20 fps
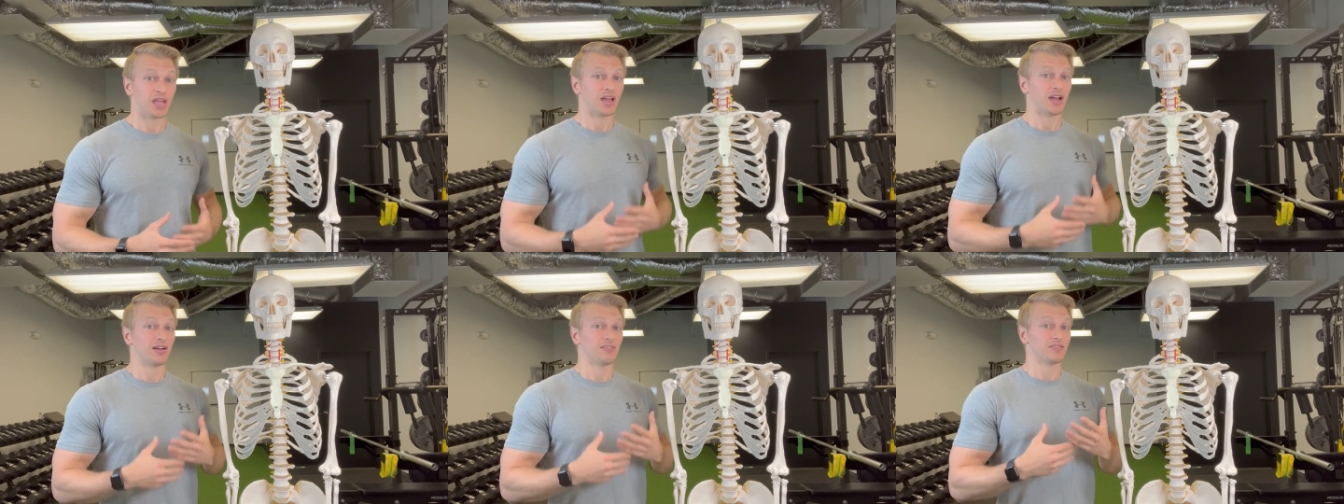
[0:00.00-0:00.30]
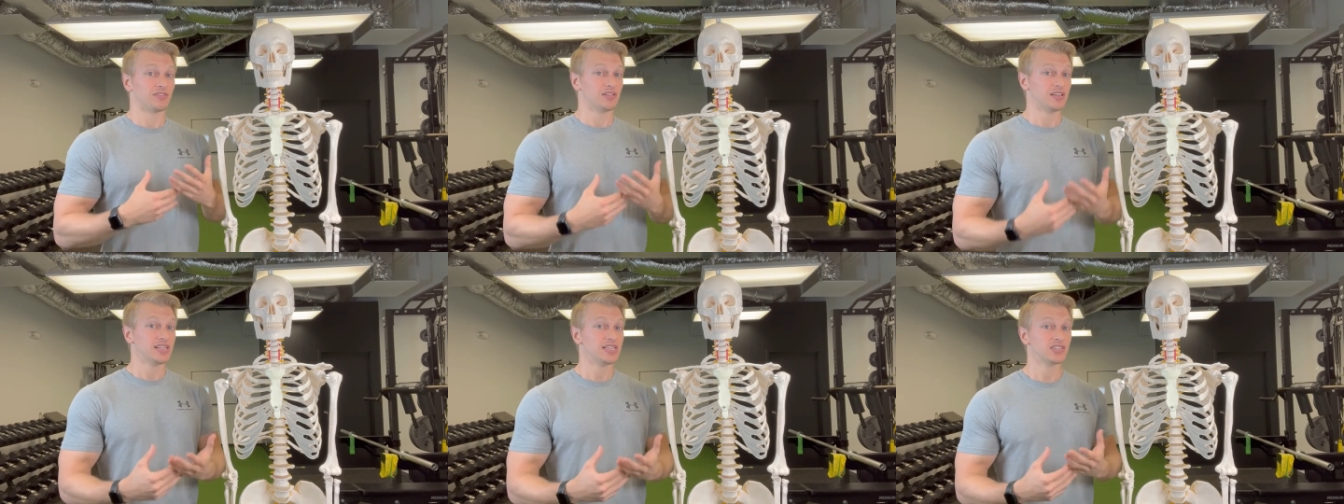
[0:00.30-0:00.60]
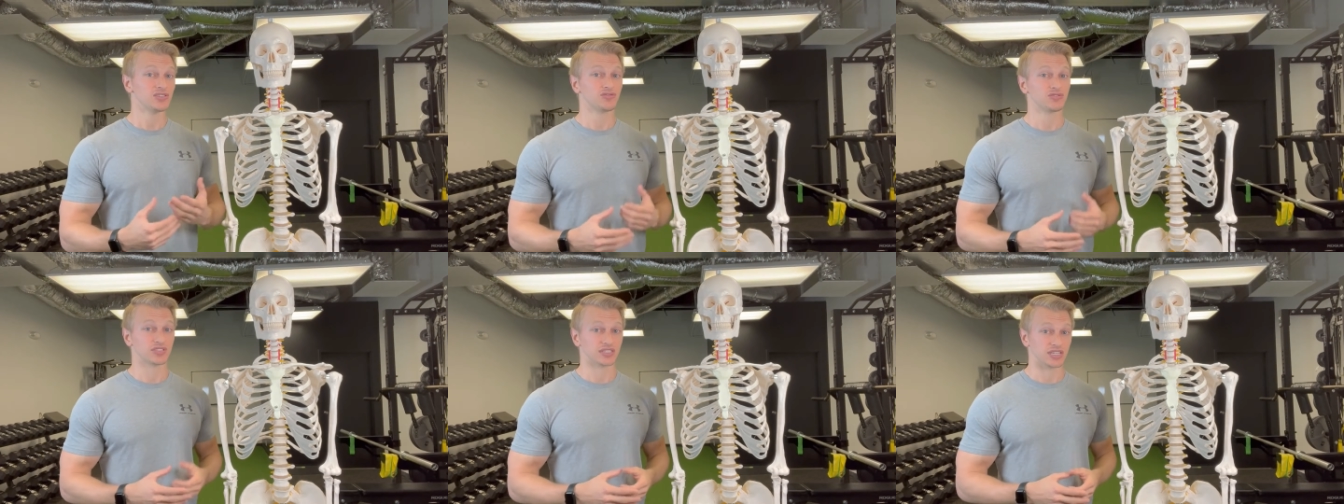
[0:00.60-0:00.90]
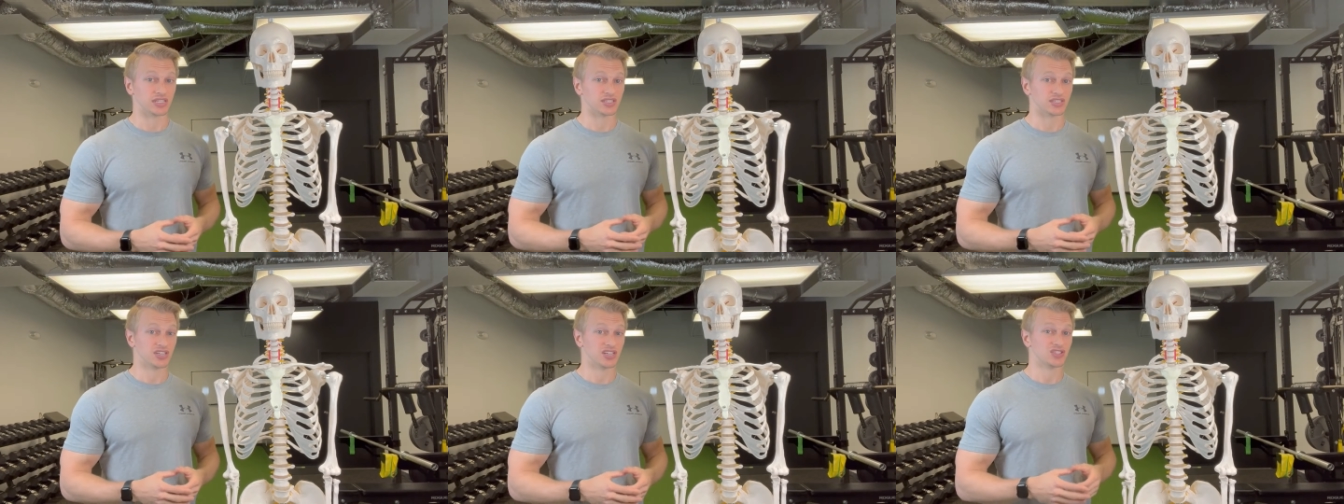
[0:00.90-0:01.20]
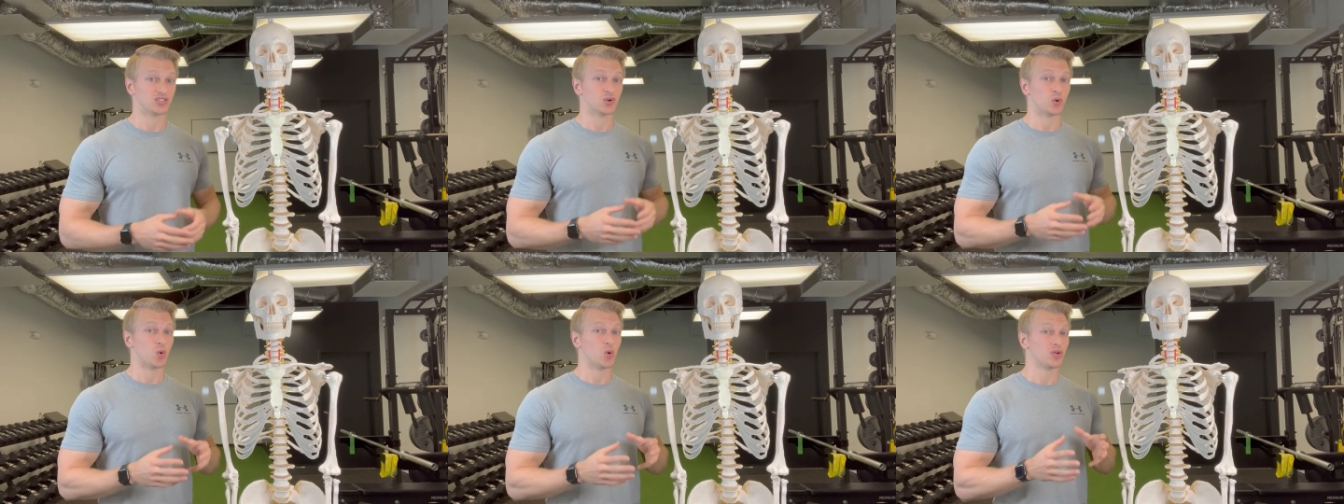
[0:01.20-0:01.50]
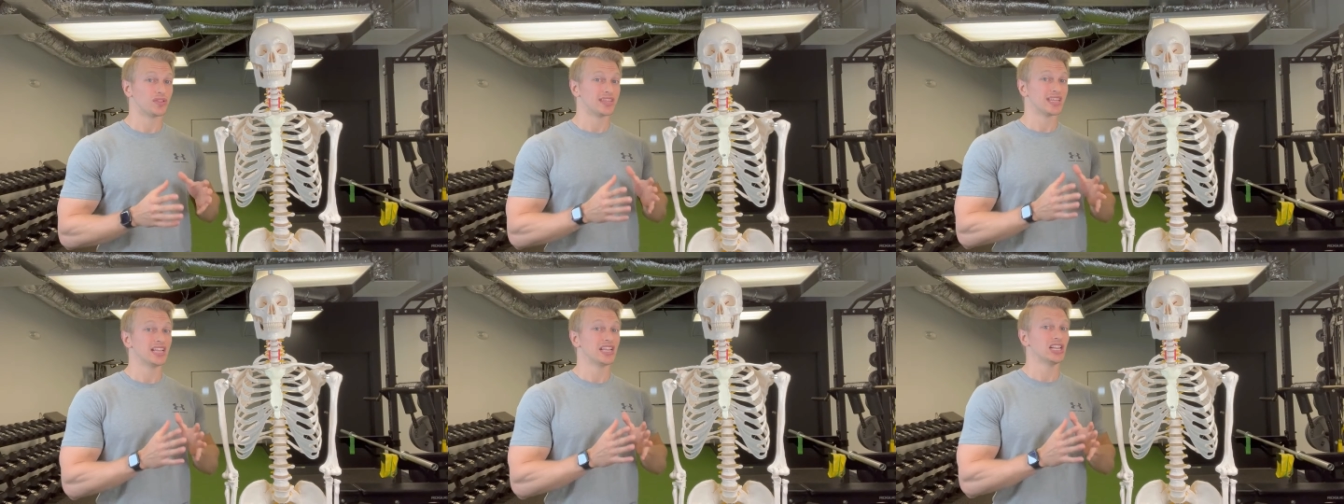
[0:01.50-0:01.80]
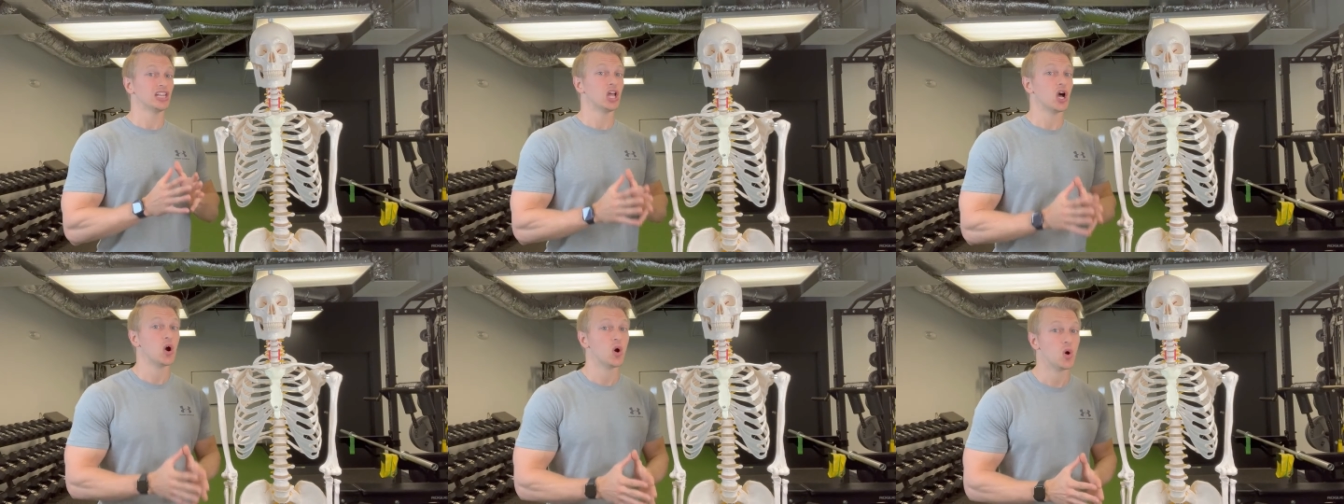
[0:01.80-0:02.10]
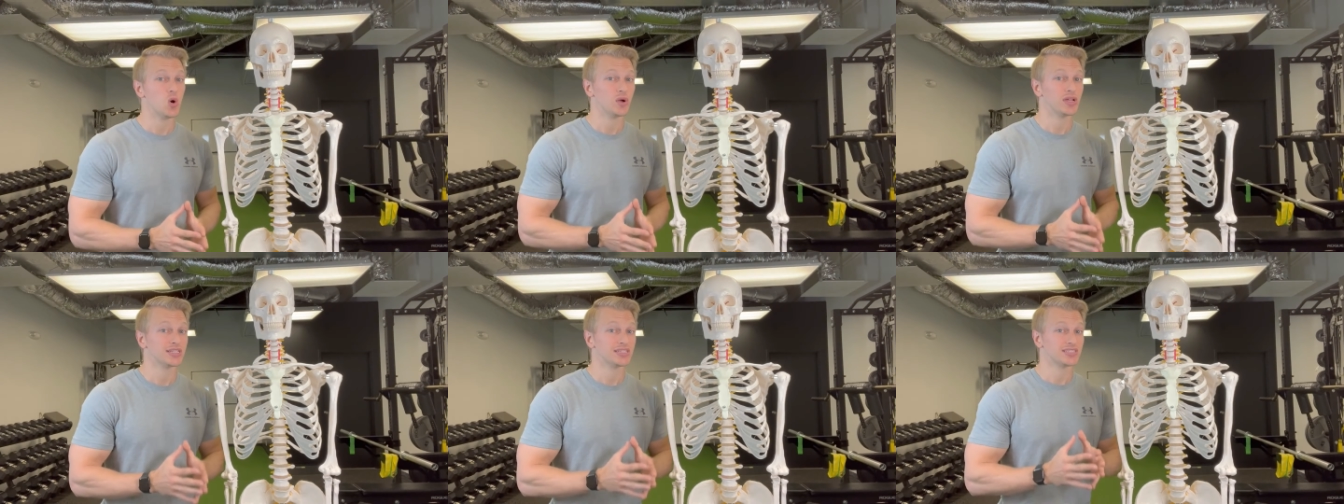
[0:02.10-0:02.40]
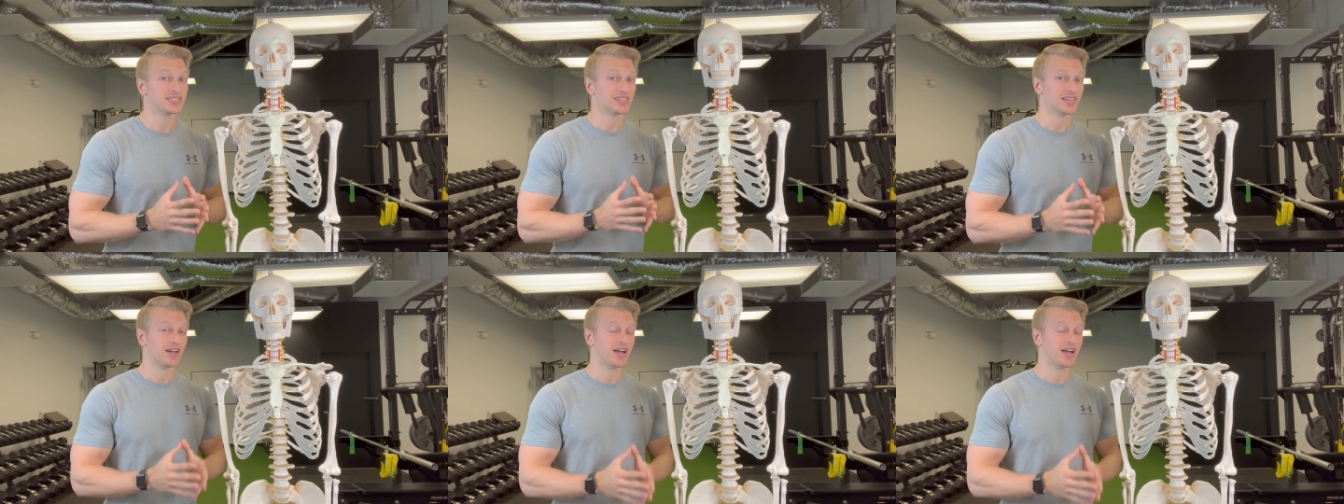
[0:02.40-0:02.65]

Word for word: of least resistance or the lowest